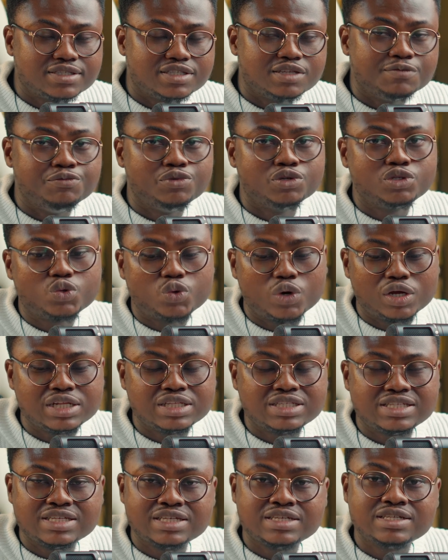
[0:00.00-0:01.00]
the build
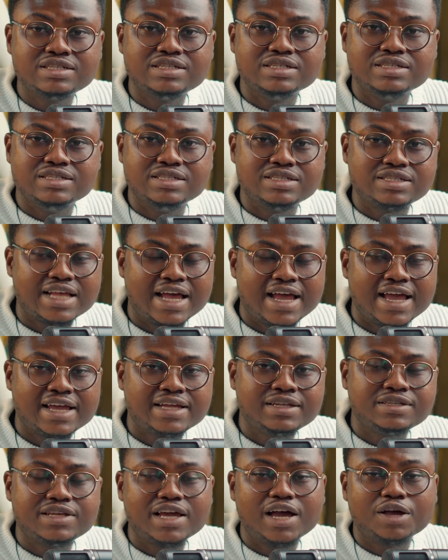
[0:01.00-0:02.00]
quality, the
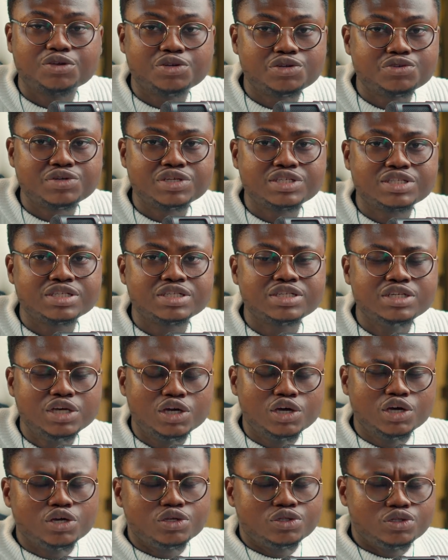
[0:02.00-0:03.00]
design, the accuracy,
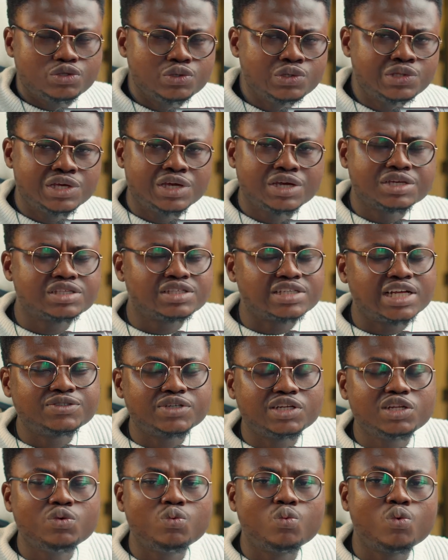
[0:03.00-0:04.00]
do you think it is
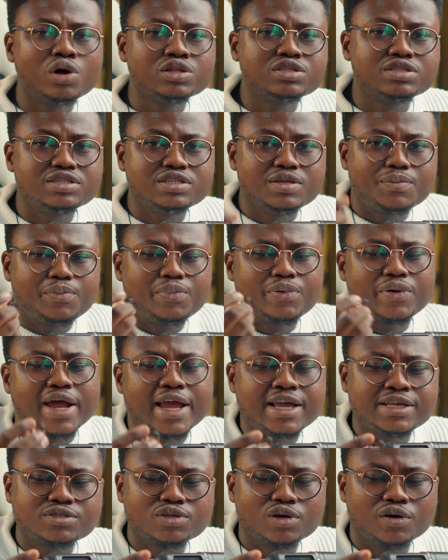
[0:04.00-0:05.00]
actually worth the
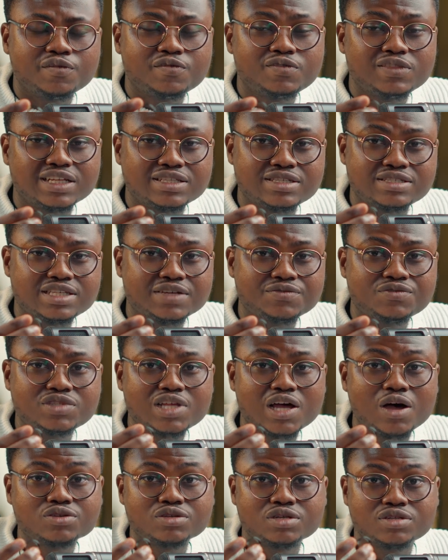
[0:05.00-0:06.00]
price of
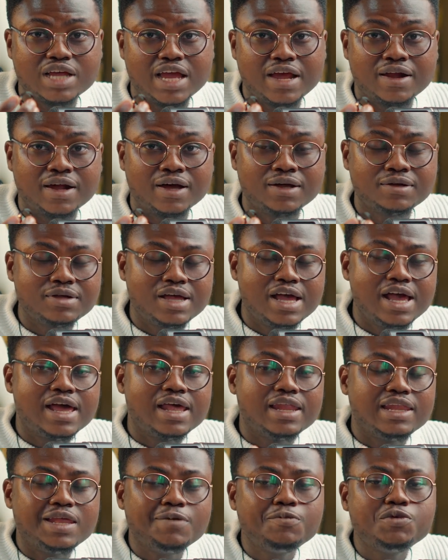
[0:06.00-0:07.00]
37,000 naira?
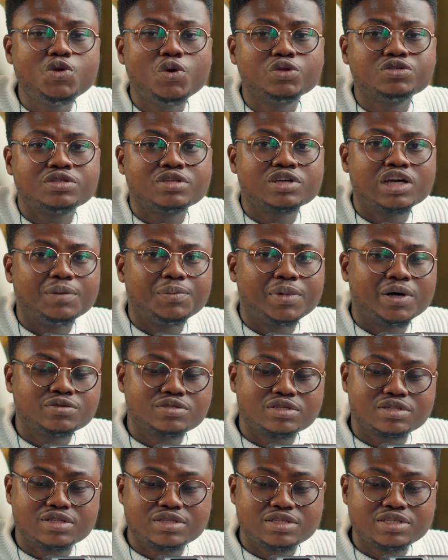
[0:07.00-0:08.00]
Let me know what you think
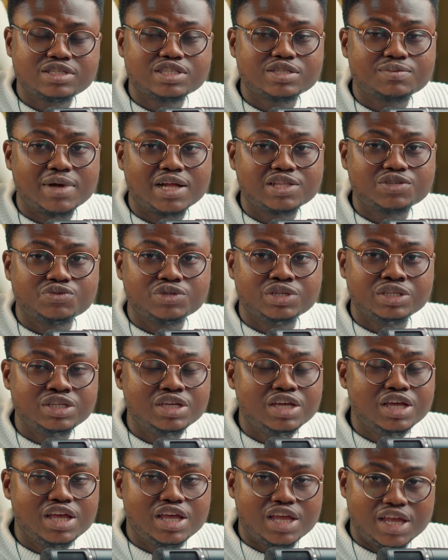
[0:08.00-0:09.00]
about this smart ring
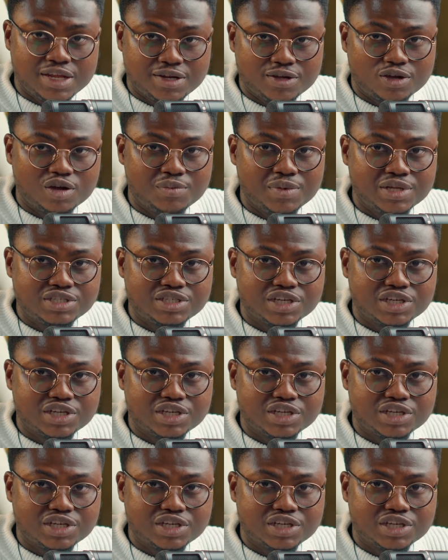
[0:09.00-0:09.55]
in the comment